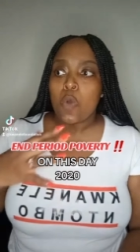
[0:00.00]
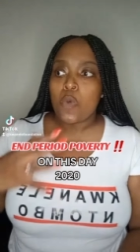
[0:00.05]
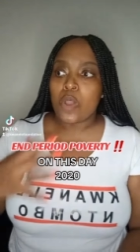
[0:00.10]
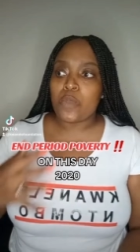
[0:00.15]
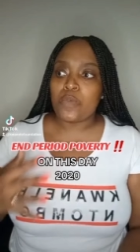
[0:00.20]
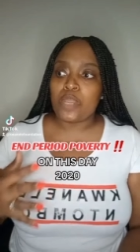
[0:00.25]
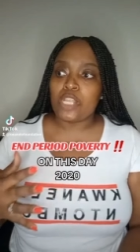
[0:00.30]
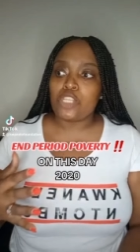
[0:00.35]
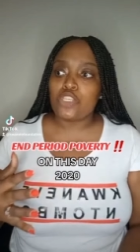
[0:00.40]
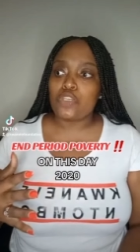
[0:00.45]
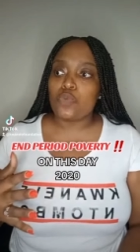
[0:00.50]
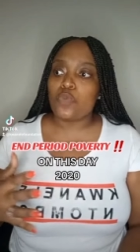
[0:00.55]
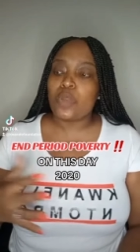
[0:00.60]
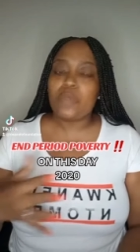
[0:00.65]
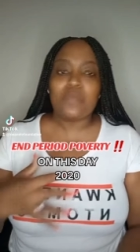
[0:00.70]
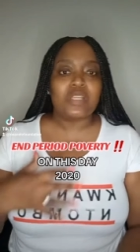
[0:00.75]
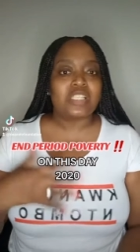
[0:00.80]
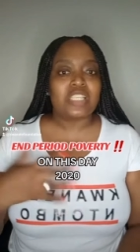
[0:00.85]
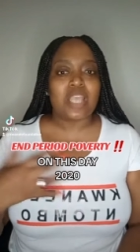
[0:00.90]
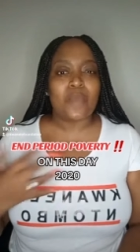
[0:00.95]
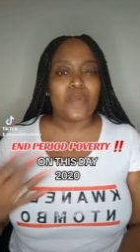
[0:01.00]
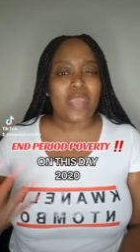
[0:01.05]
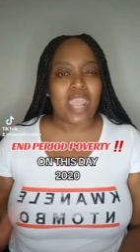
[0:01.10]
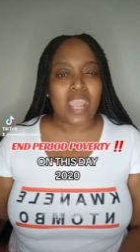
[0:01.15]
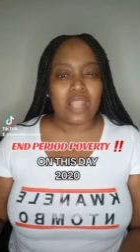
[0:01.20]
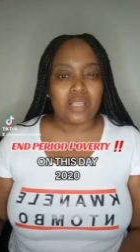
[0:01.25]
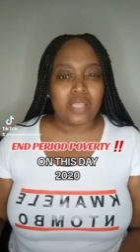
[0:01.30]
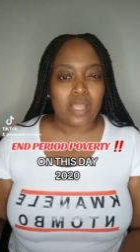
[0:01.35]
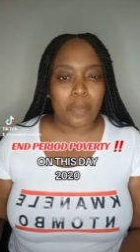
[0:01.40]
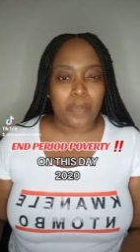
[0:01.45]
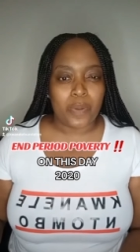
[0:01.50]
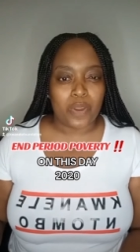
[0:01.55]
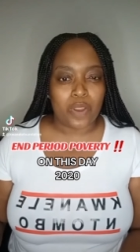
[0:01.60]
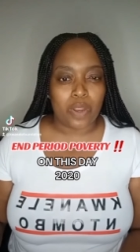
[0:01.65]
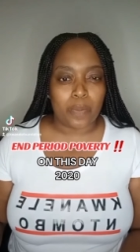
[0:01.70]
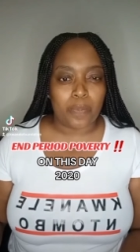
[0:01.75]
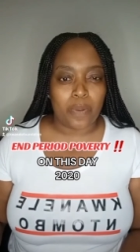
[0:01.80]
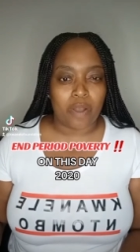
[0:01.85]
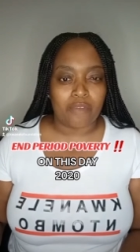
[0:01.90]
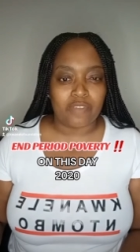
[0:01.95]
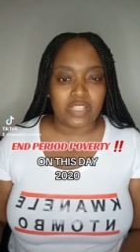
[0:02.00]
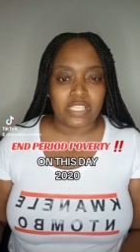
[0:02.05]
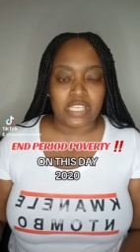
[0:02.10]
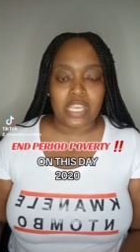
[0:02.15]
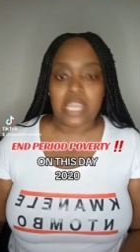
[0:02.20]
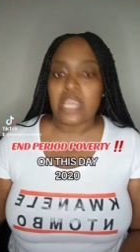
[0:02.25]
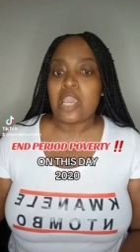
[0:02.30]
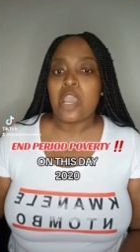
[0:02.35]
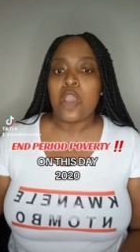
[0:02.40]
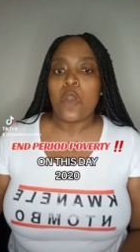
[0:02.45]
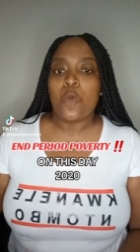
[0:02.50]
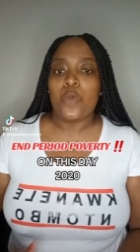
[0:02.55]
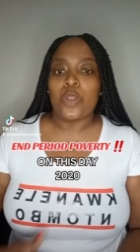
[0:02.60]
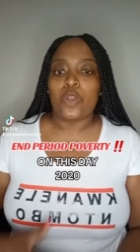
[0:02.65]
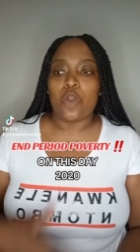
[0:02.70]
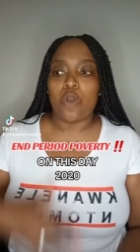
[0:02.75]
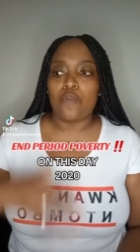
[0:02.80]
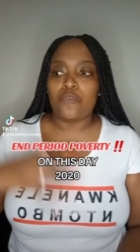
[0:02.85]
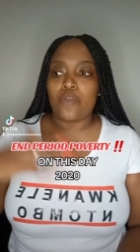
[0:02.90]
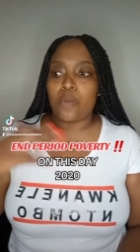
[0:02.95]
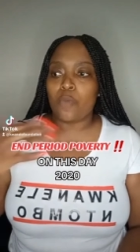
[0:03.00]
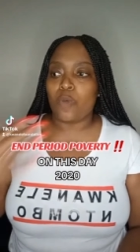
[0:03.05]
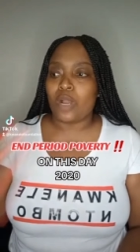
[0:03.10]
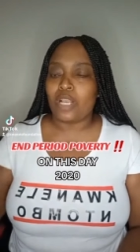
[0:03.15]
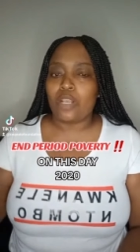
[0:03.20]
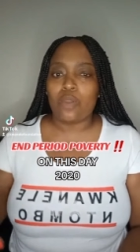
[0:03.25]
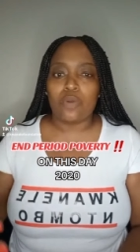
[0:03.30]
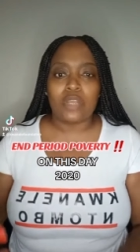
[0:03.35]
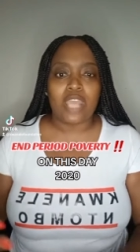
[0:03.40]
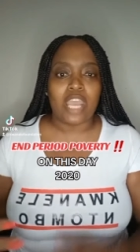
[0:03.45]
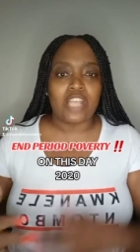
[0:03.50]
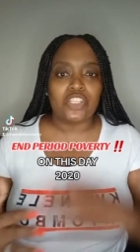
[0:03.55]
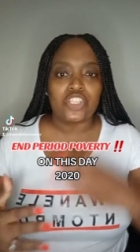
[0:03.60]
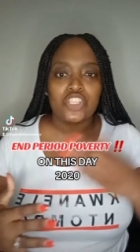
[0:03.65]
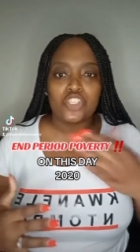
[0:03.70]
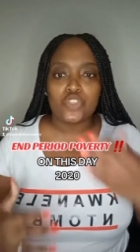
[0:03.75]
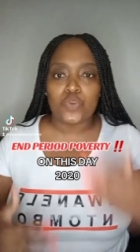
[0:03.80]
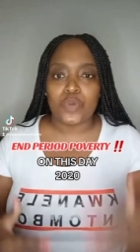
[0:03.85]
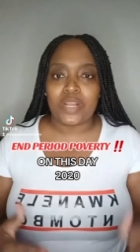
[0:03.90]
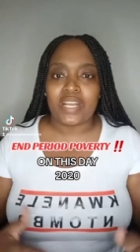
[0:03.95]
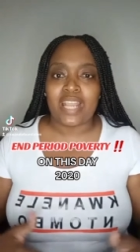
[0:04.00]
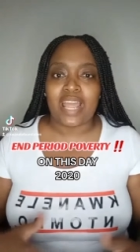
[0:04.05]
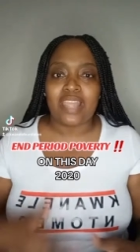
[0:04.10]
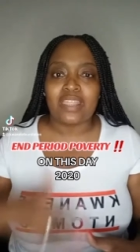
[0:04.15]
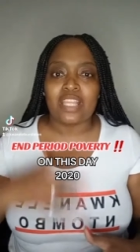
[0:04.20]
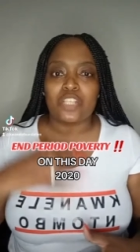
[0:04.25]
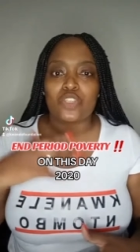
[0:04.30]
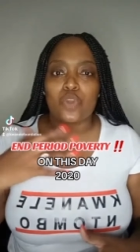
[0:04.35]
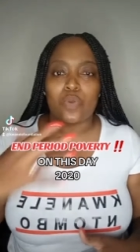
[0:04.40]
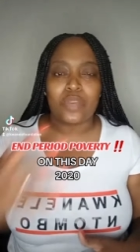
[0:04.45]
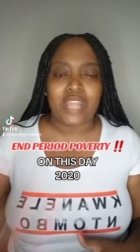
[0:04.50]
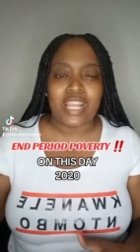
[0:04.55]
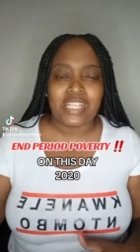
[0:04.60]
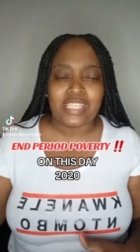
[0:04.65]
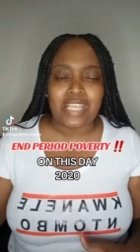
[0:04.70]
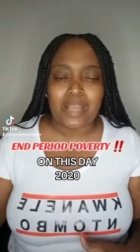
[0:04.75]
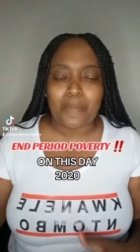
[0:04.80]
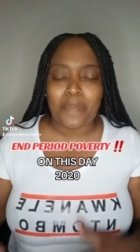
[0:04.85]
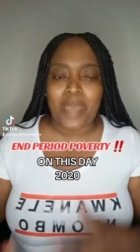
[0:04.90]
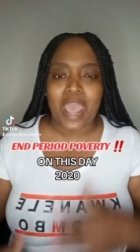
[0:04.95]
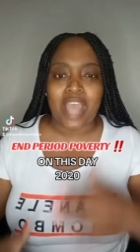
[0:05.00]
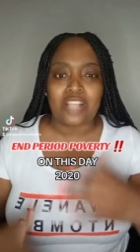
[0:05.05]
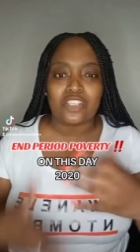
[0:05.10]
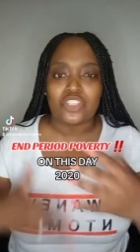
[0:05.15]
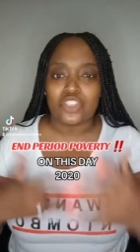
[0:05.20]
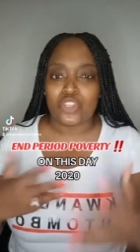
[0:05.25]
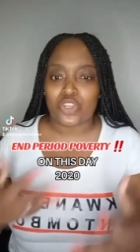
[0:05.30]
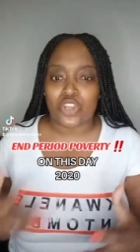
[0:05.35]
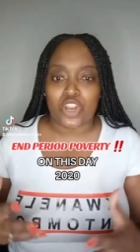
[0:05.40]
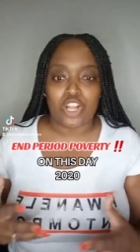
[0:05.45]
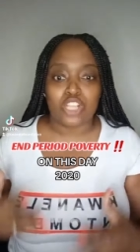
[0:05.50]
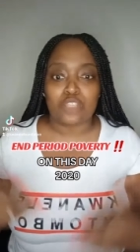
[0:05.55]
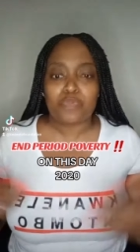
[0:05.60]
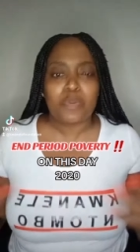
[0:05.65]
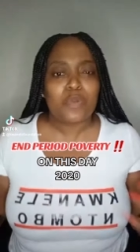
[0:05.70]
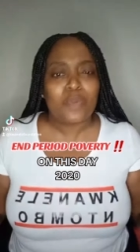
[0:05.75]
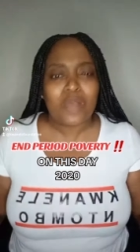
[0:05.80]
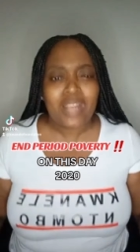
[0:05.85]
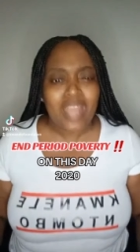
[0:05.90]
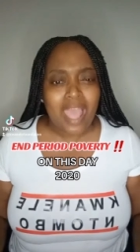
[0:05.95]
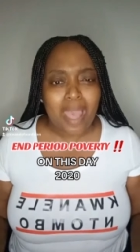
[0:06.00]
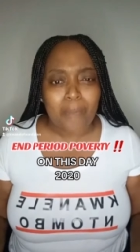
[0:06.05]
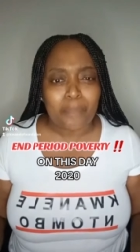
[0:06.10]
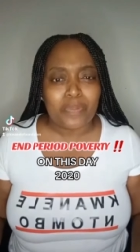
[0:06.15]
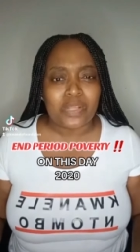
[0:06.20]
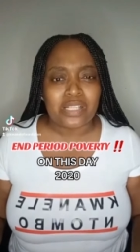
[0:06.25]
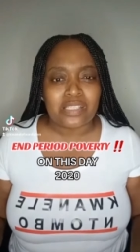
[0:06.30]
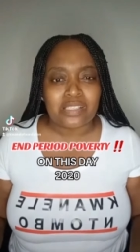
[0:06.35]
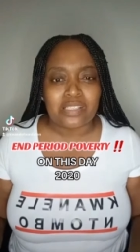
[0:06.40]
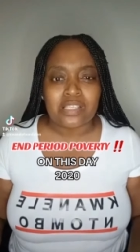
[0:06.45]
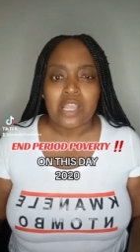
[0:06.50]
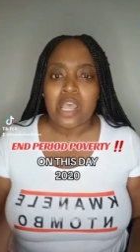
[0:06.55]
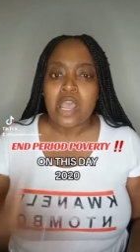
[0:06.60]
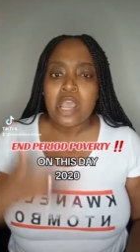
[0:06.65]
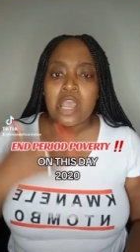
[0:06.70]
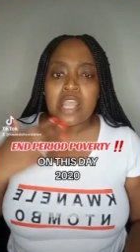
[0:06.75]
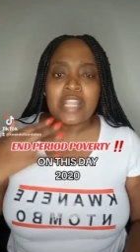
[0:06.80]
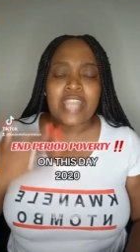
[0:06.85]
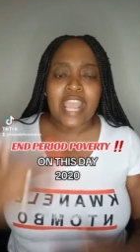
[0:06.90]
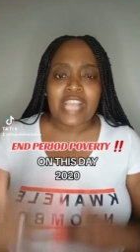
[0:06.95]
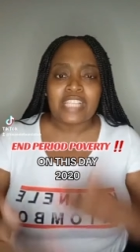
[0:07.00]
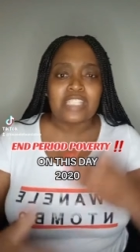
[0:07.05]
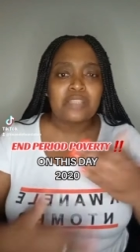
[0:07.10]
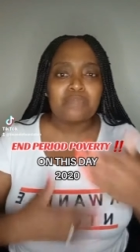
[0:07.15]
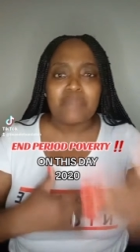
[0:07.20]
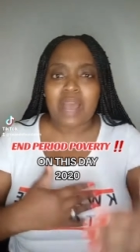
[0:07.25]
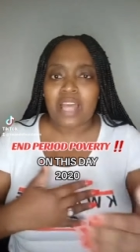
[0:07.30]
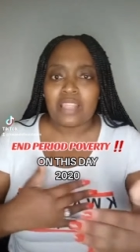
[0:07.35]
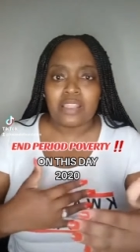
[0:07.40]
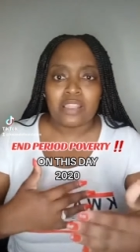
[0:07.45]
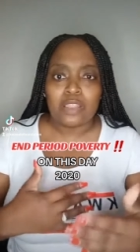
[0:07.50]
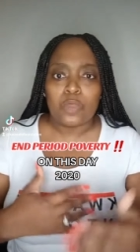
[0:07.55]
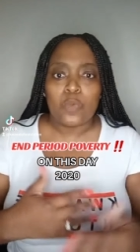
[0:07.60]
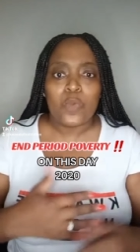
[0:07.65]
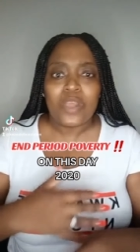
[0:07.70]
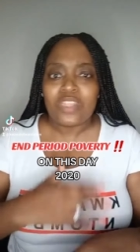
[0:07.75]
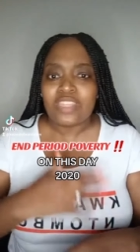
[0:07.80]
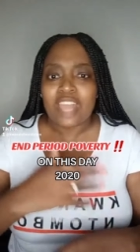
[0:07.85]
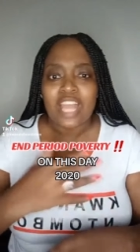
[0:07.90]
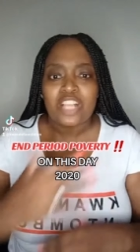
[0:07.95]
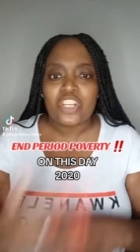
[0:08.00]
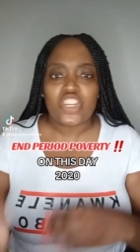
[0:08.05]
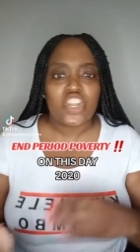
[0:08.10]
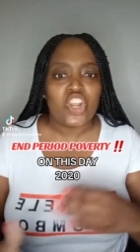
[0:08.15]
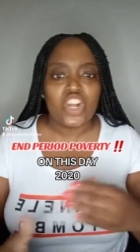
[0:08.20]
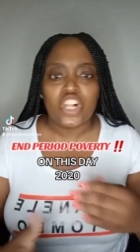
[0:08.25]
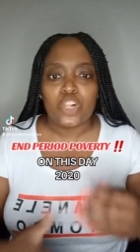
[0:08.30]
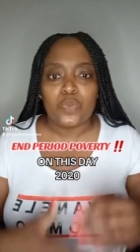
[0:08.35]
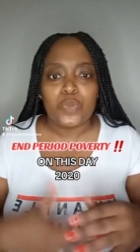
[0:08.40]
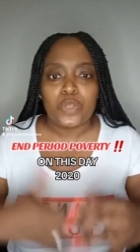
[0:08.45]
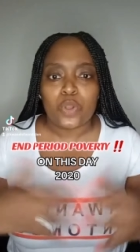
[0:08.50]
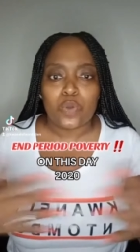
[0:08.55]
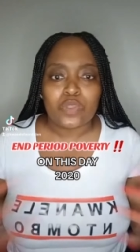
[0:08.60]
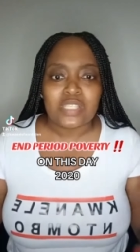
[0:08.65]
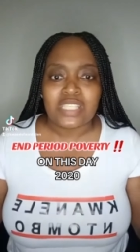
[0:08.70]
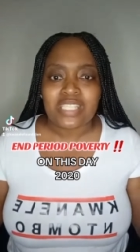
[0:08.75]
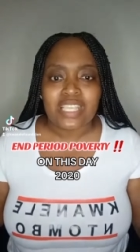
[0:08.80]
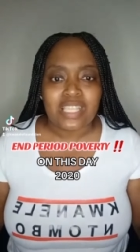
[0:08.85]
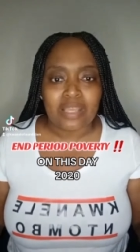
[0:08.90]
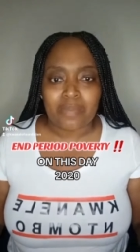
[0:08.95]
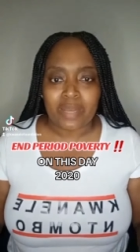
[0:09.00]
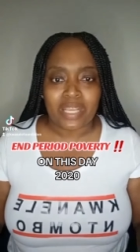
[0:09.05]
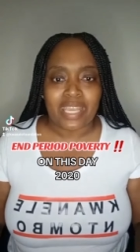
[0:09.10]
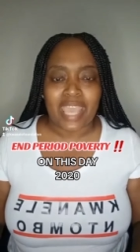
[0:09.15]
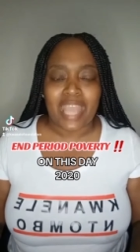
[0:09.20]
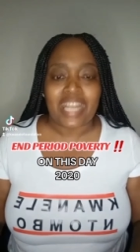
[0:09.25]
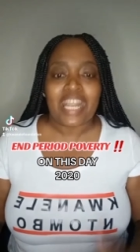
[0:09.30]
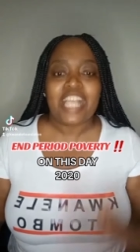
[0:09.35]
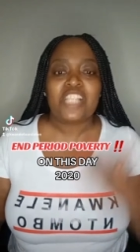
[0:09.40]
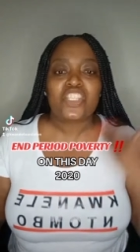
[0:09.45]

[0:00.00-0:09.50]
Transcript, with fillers: when we when we say we're ending period poverty, we go from one location to another, donating pads to girls. But what happens next month when that girl we don't see them again?